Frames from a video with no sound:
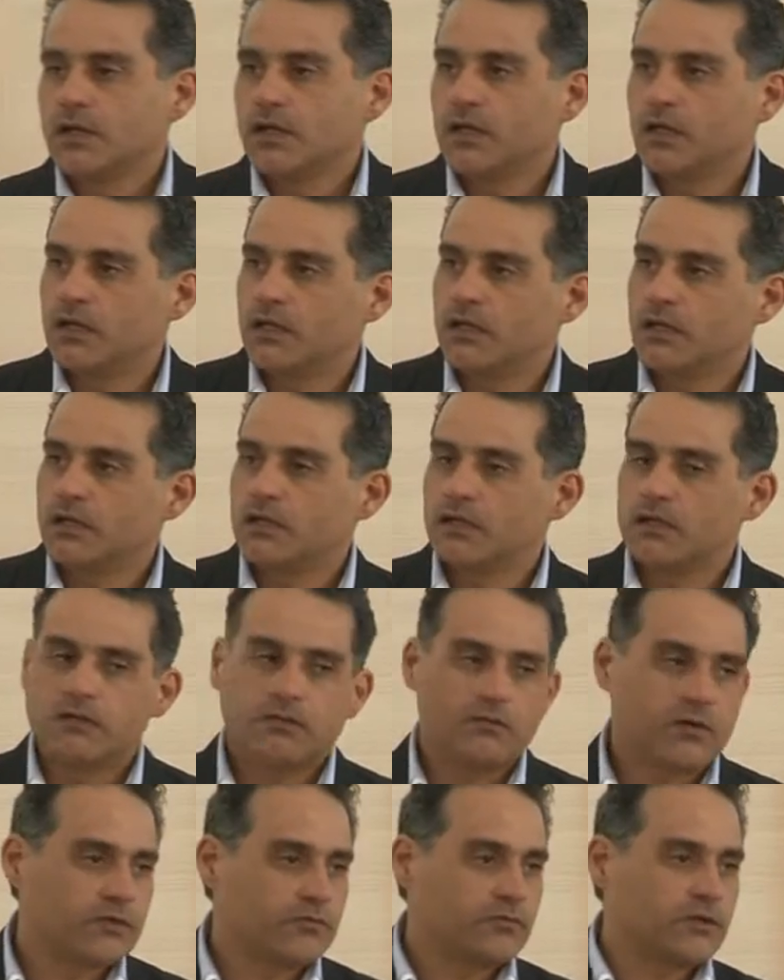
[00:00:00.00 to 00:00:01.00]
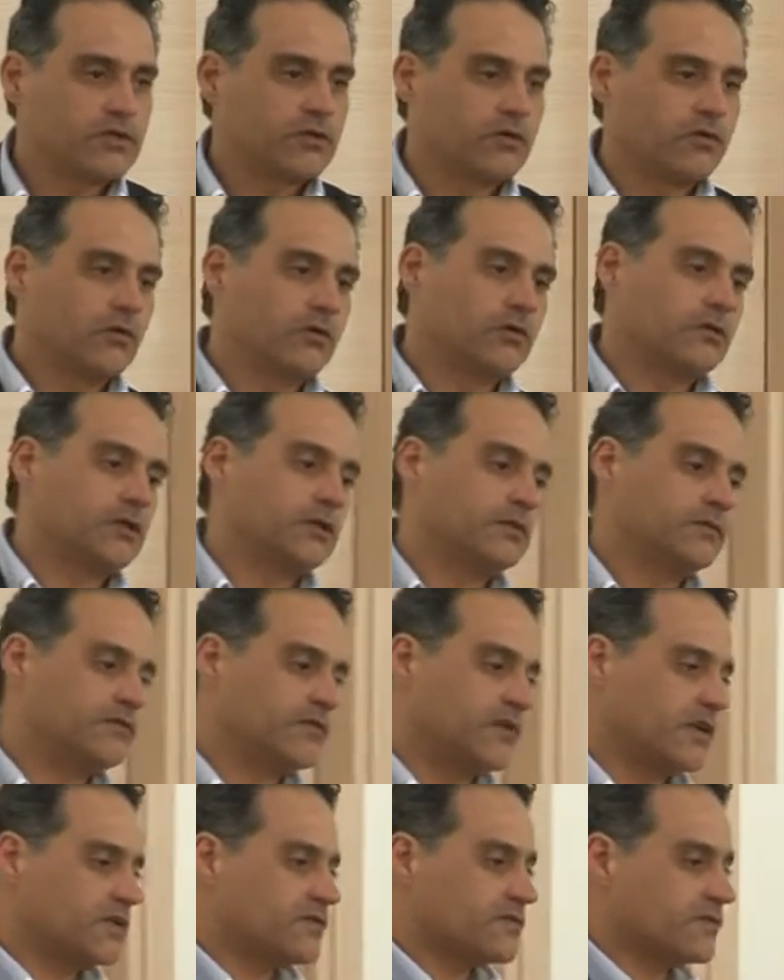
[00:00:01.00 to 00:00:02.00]
uh, what we called in
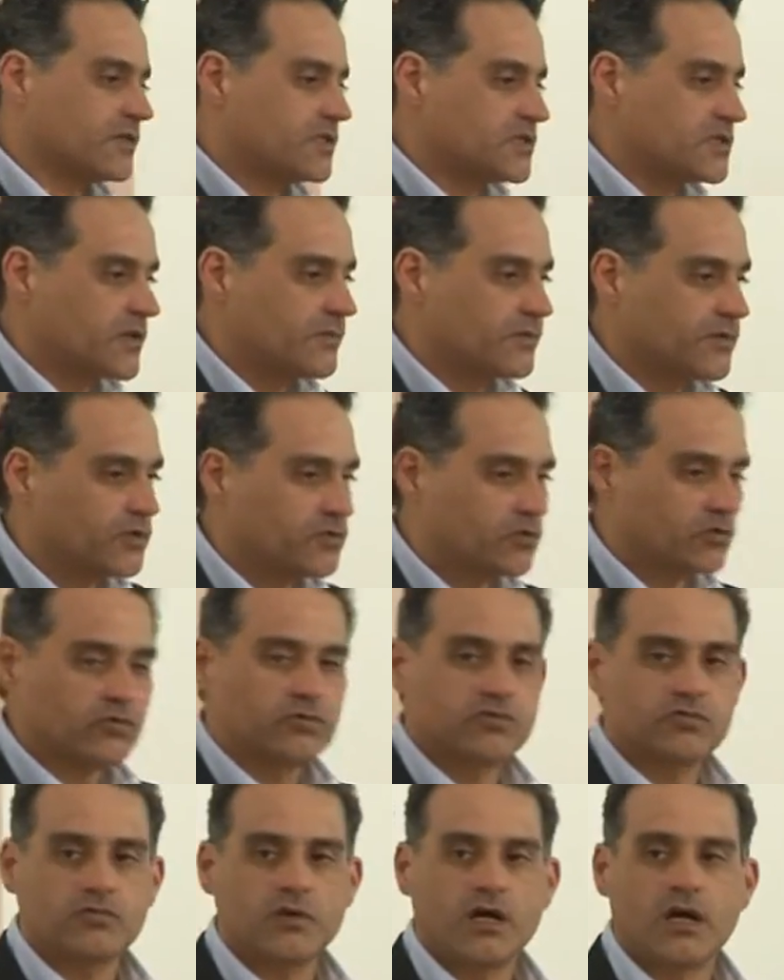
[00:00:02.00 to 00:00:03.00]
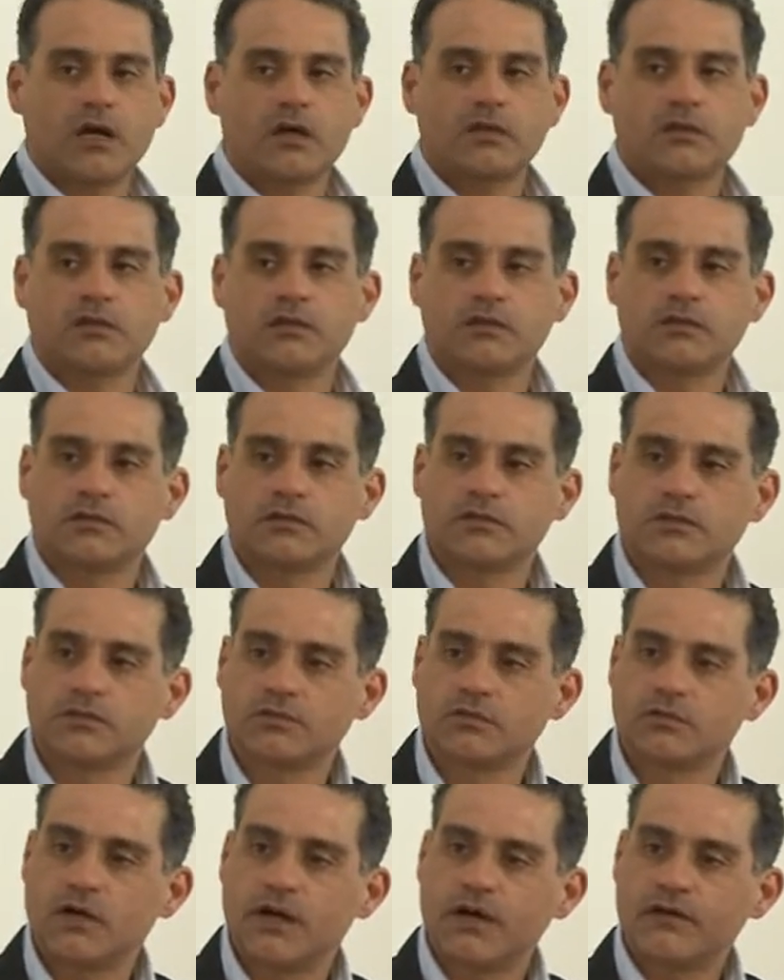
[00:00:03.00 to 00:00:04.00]
France, for example, cours du soir, the, the you
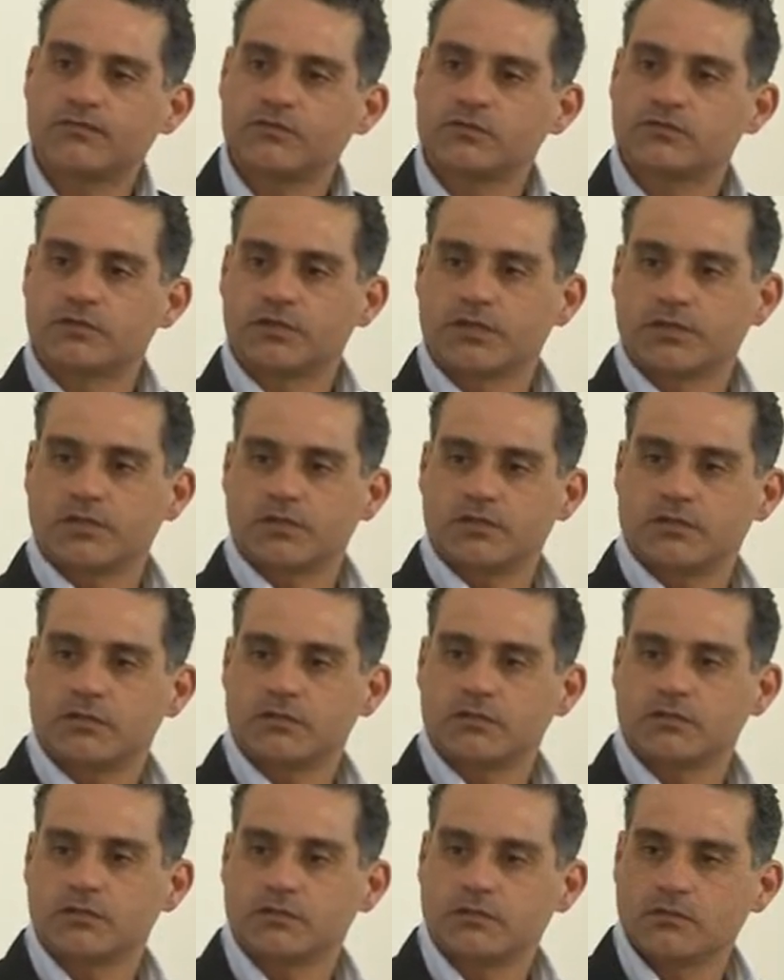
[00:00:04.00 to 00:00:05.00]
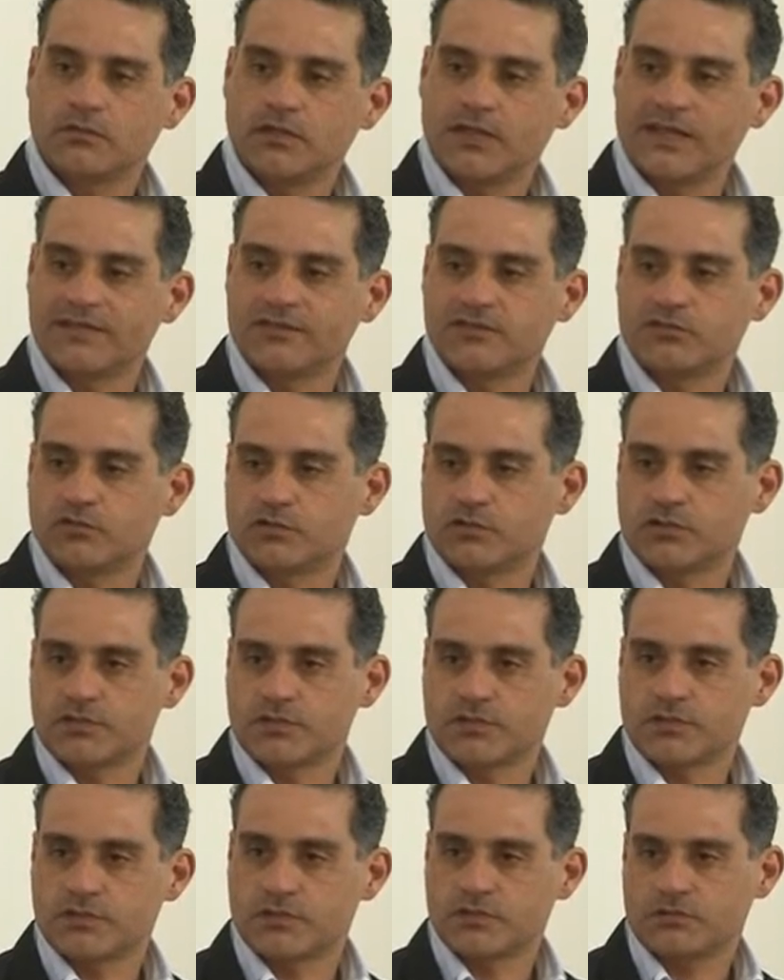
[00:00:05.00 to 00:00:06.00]
know after work
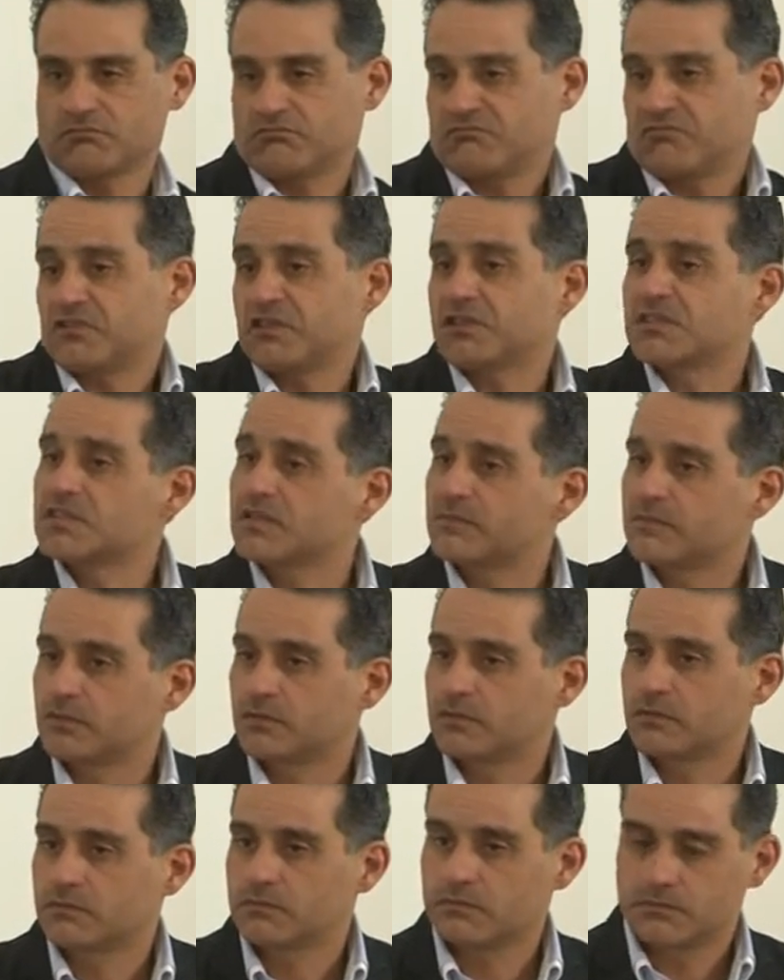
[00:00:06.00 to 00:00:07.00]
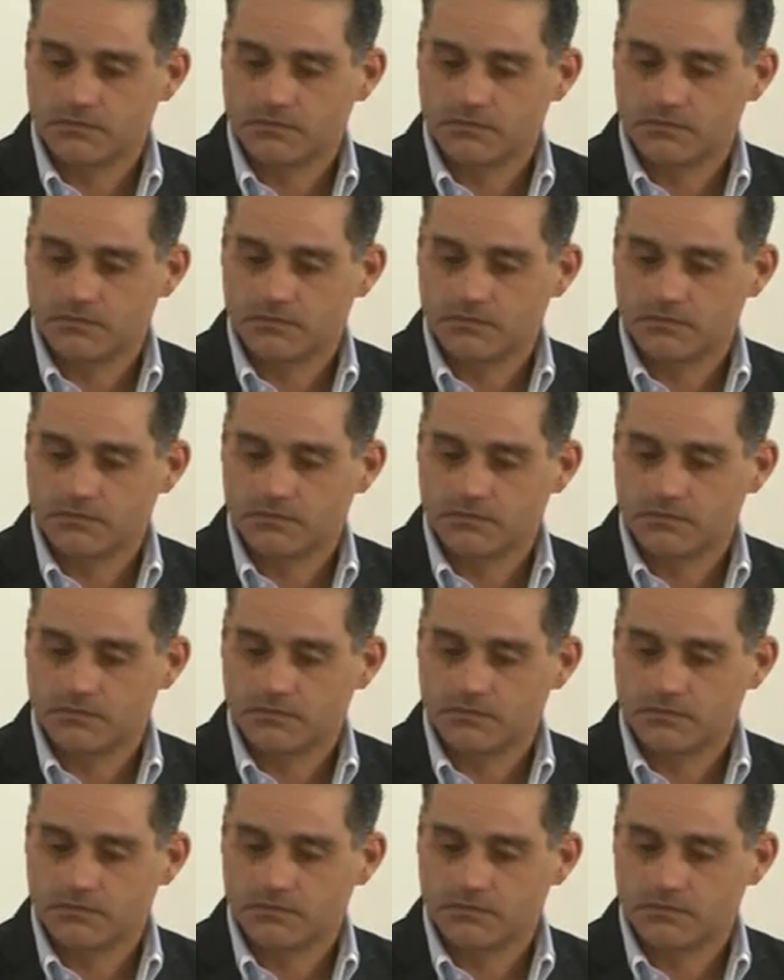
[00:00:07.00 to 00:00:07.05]
courses, for example.